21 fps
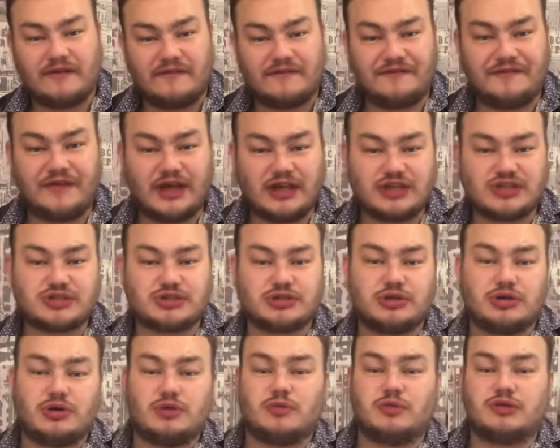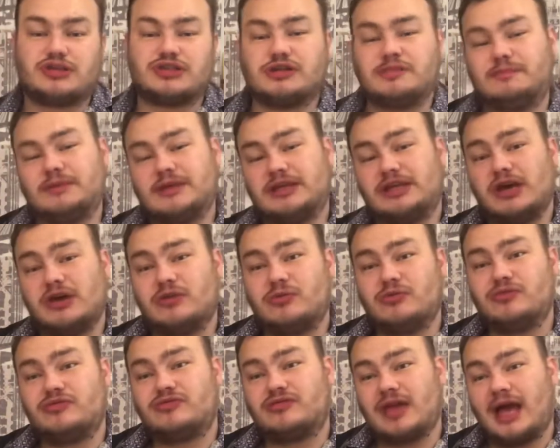fish, which could be
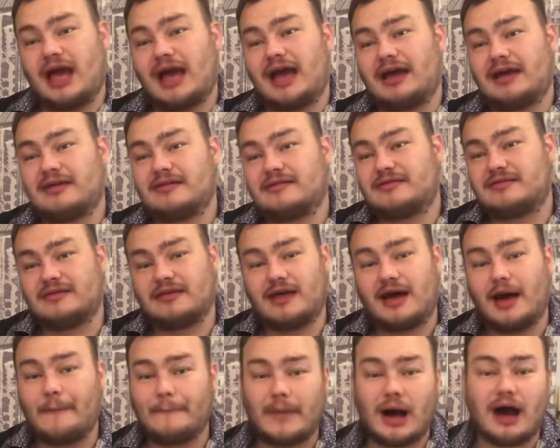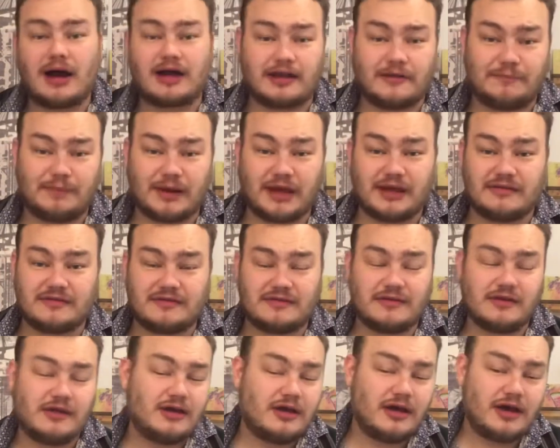used as a marketplace
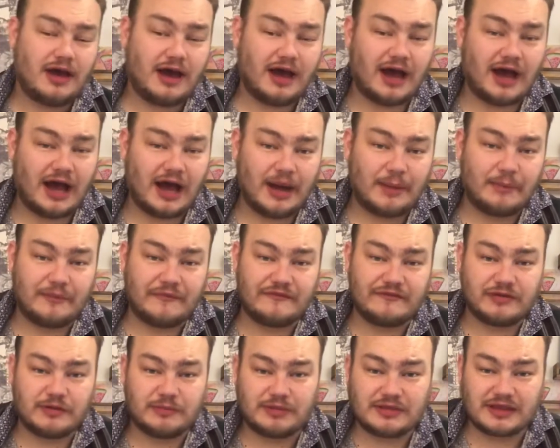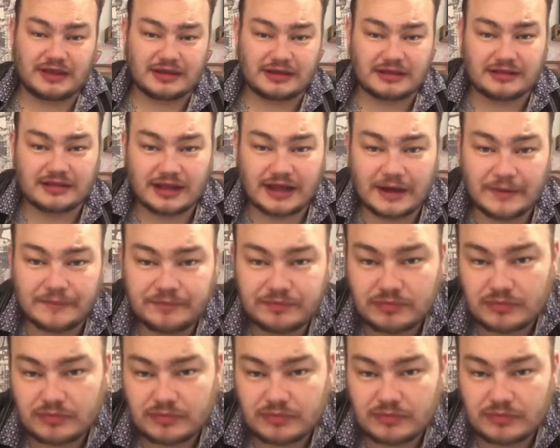for a particular